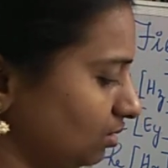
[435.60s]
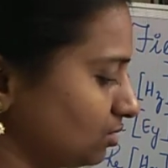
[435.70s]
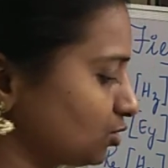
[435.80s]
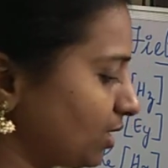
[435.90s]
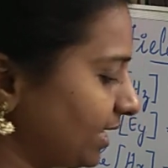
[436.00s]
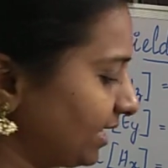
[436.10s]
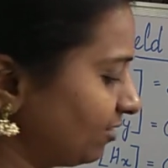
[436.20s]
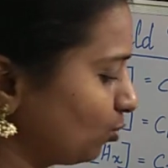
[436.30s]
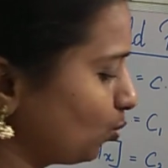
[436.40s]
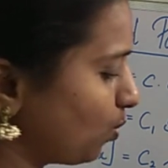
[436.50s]
So I
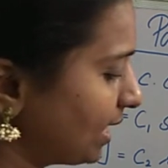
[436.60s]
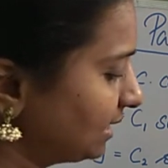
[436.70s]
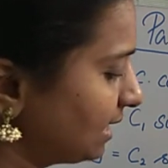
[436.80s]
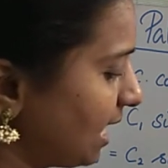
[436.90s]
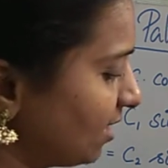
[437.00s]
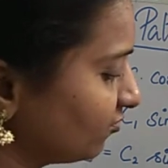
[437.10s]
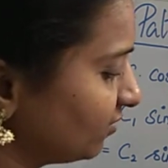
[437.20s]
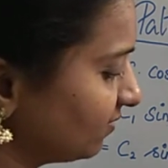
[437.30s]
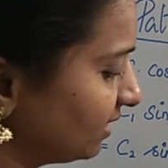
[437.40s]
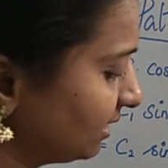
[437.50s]
have one half
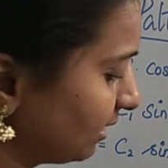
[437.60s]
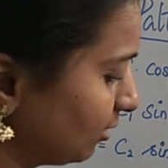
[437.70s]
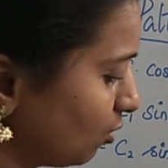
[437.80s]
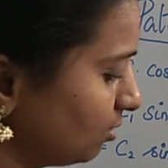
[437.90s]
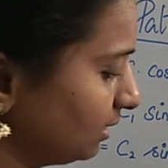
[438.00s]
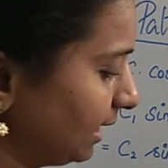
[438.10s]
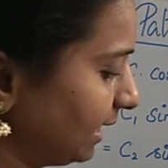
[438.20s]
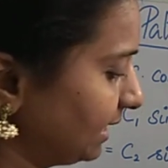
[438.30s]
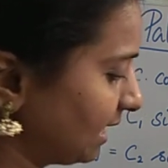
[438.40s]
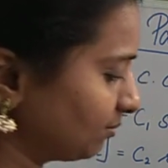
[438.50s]
wavelength along A
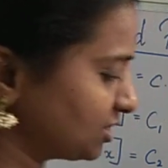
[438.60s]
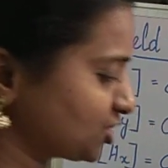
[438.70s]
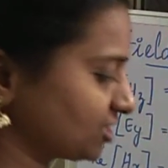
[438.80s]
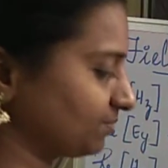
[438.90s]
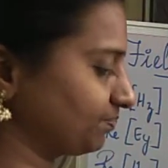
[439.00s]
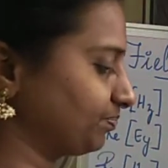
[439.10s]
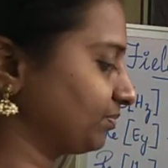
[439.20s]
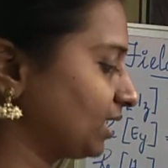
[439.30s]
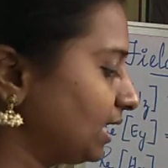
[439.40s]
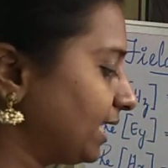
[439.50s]
dimension,
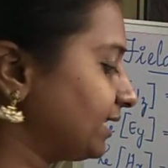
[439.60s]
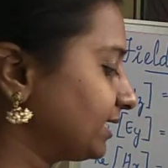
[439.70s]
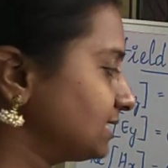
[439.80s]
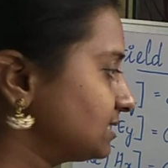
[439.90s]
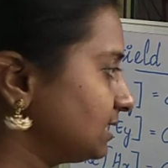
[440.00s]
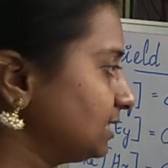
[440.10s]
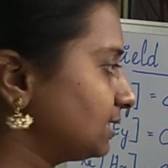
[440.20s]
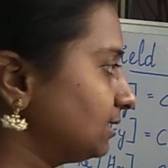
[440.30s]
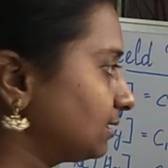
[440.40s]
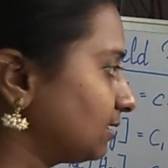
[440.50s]
and I can see
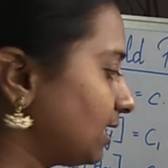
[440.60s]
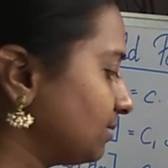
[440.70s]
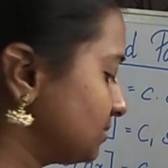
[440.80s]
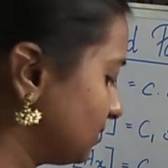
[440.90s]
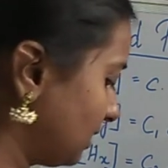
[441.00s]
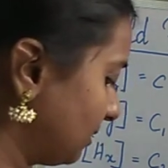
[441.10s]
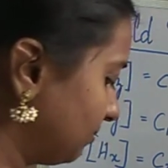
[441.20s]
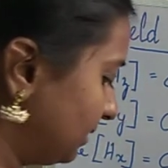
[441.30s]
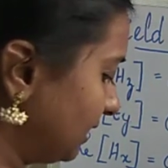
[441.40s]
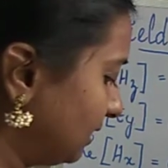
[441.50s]
that
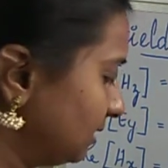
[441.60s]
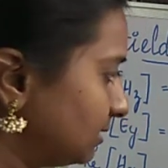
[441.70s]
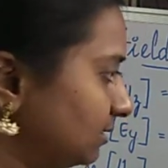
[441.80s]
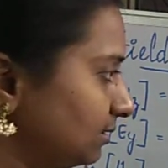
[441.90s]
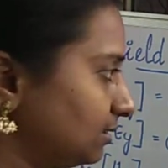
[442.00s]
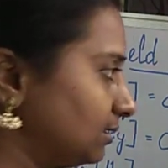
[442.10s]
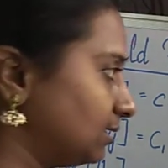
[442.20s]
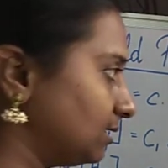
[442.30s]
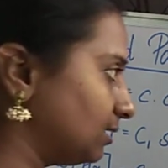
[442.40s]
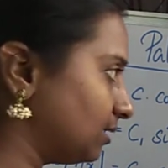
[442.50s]
I'm taking the
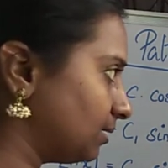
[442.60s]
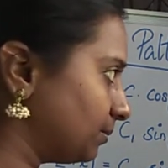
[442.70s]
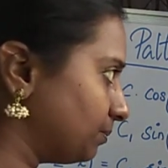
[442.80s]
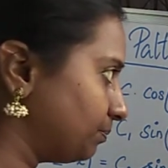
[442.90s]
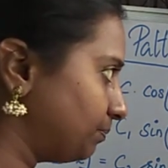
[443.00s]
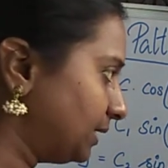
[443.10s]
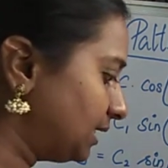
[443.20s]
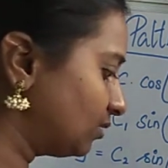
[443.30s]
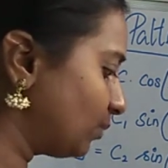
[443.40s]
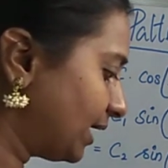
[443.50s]

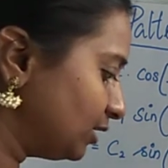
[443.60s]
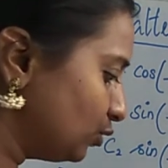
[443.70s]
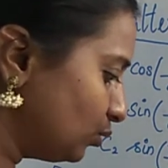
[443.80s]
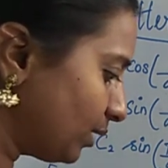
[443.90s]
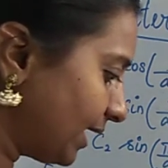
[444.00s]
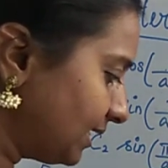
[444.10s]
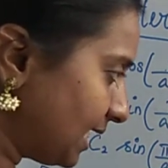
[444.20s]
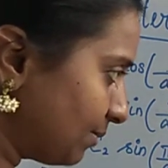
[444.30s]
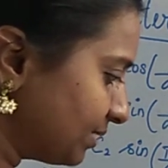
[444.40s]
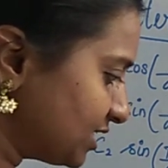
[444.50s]
peak value at
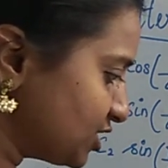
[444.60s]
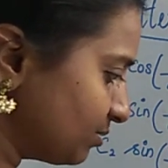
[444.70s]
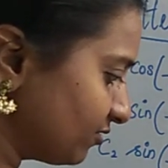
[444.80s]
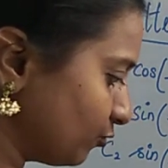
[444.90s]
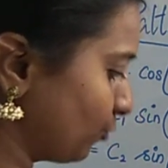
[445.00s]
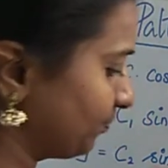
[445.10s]
lambda g by 4.